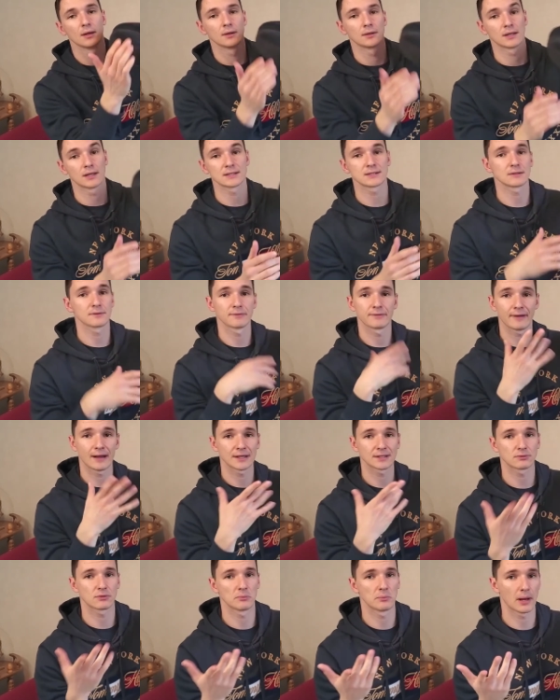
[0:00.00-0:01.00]
That's the
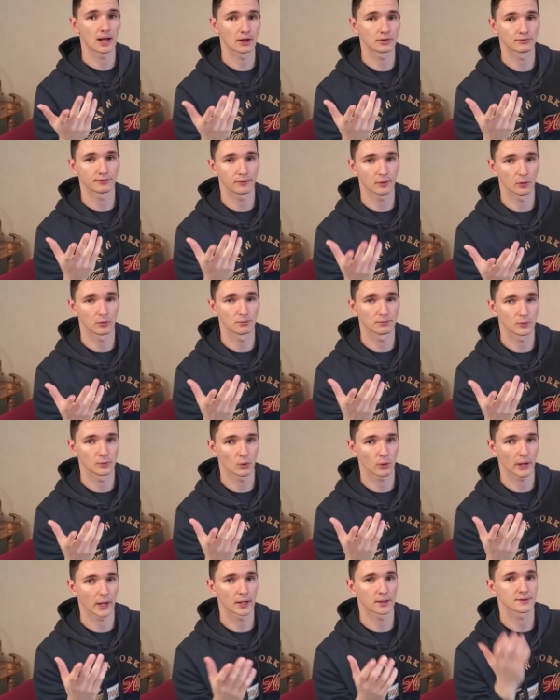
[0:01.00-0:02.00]
fast rebound foam,
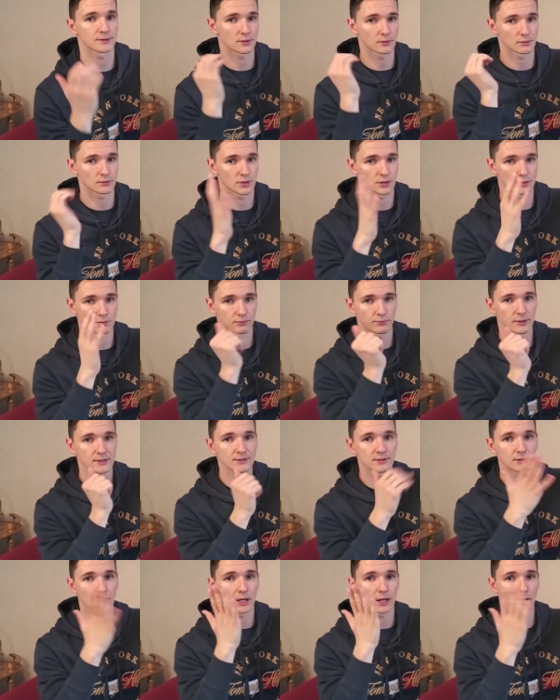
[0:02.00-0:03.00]
okay? So just
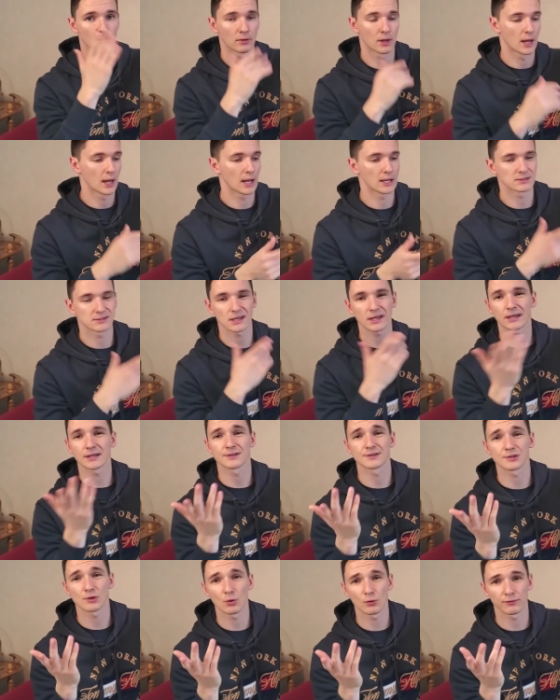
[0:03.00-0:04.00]
press it down. It's like a
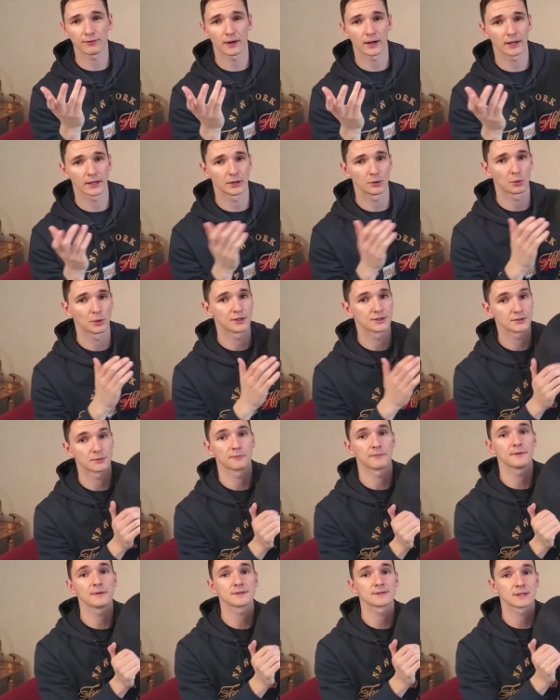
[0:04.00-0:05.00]
sofa in a way, so
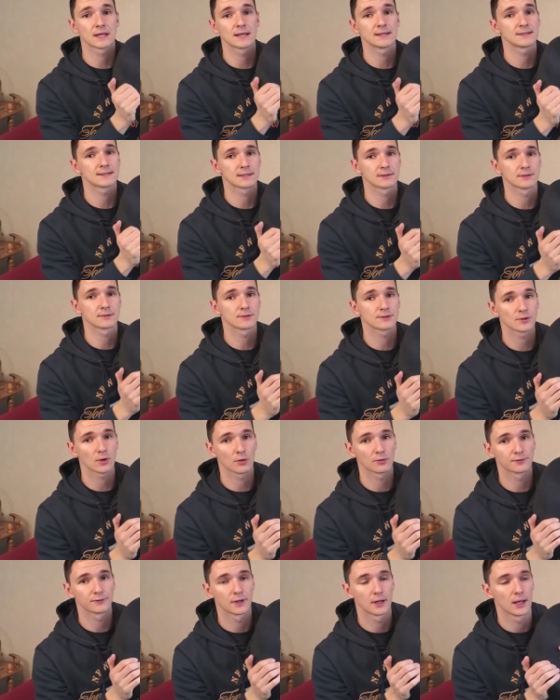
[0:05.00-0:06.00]
it feels nice and
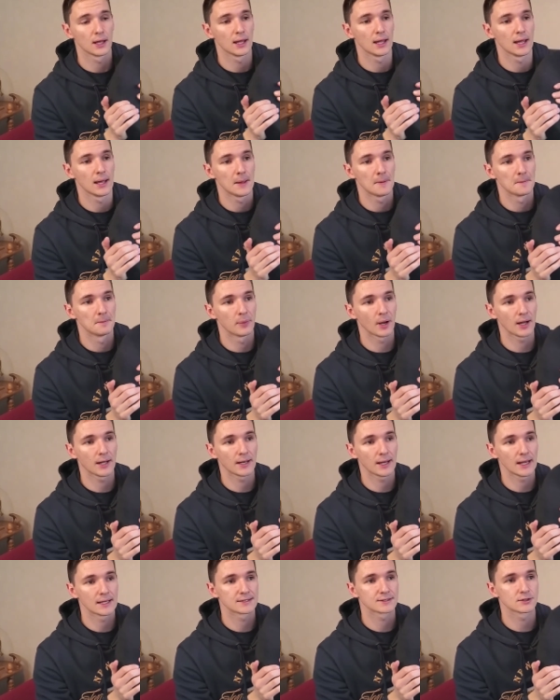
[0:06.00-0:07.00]
soft.
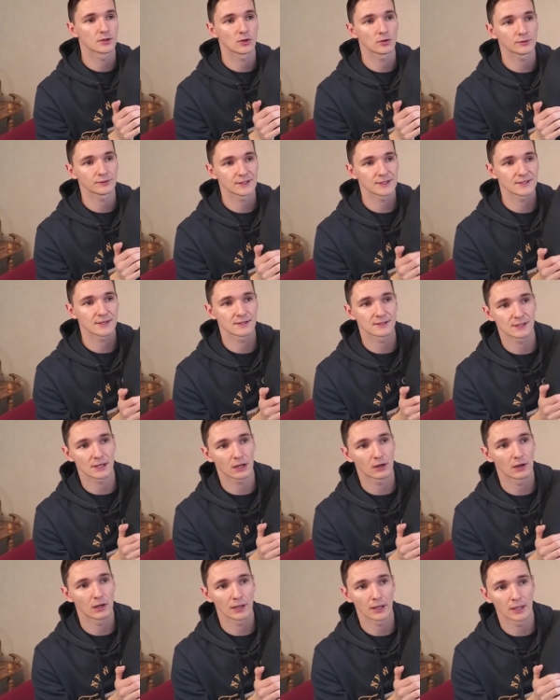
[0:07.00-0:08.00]
But it's not
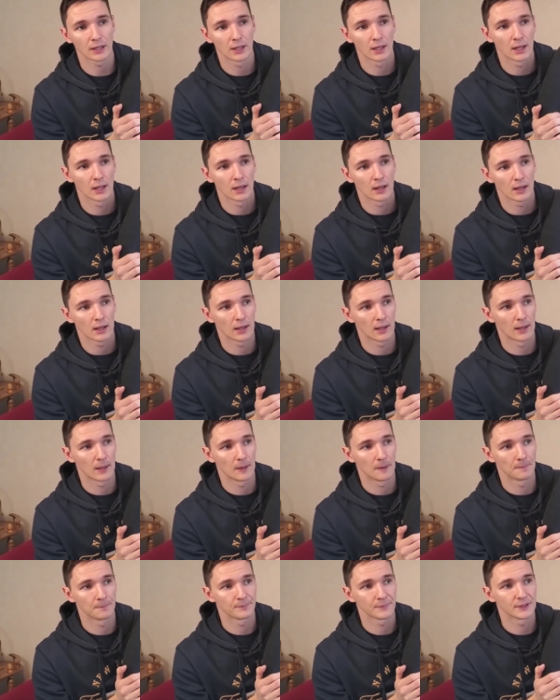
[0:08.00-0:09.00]
necessarily,
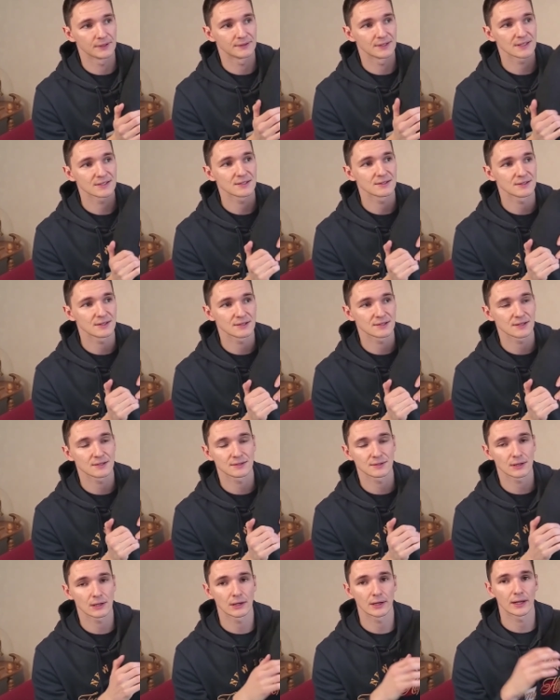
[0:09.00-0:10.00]
um, it doesn't
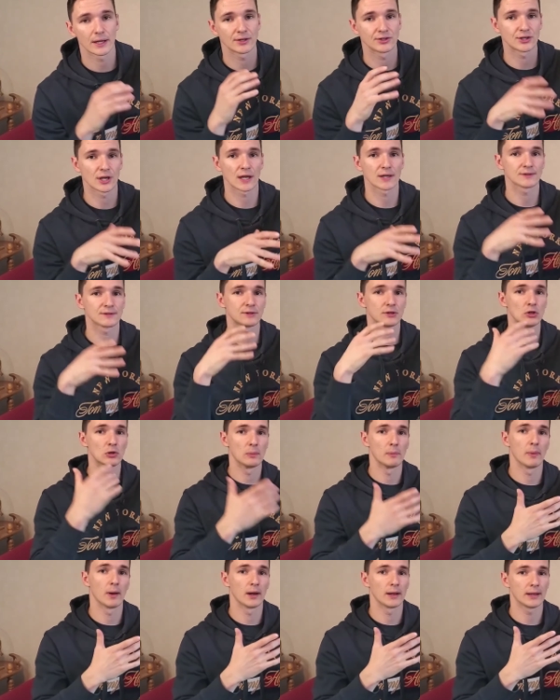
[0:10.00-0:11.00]
necessarily adjust your
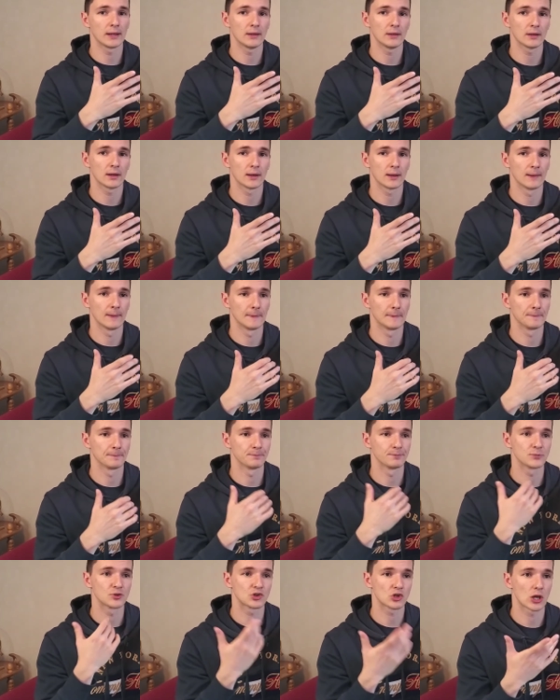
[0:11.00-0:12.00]
body
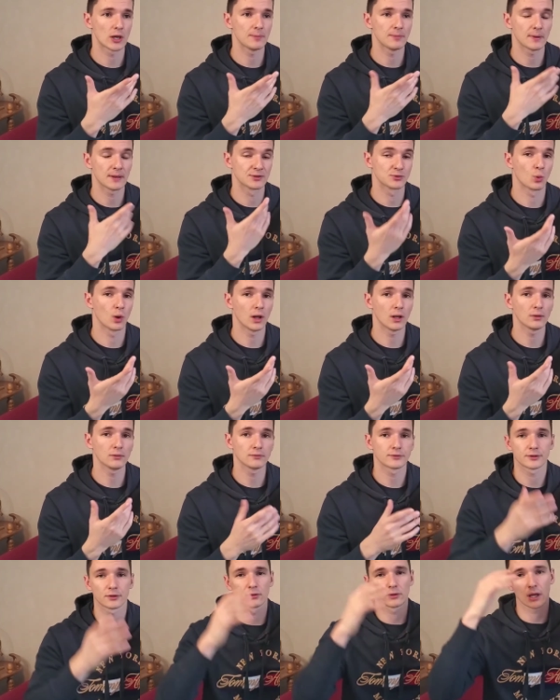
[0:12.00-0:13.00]
um, shape as
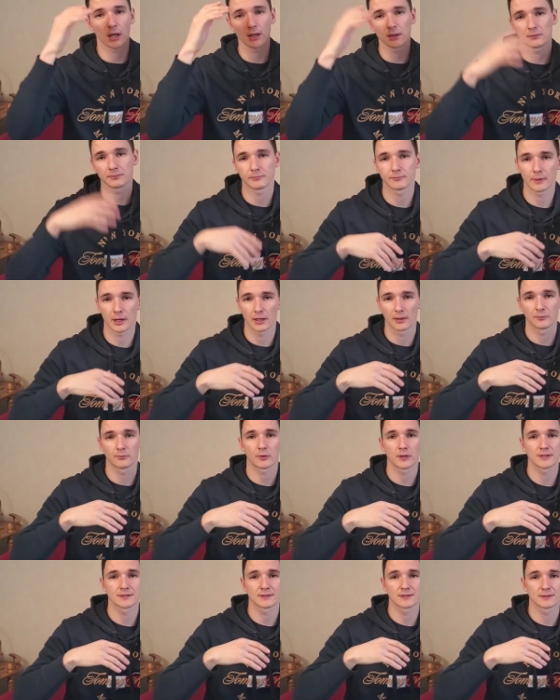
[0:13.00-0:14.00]
well. So it kind of kind of
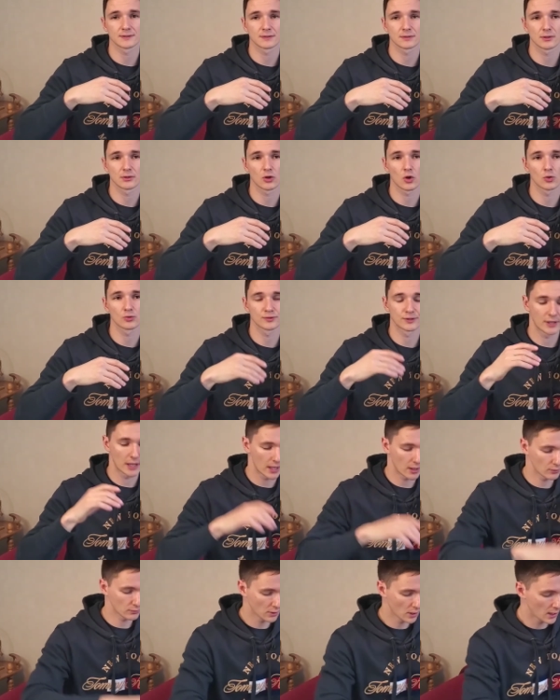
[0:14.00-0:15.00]
presses, goes
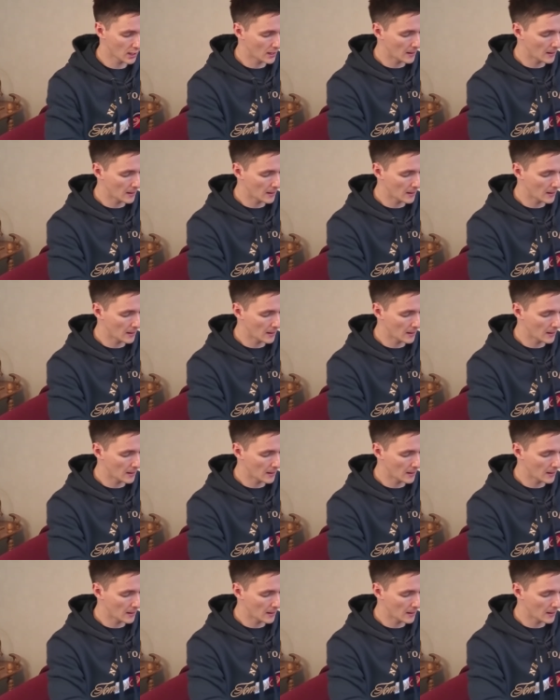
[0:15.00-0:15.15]
down.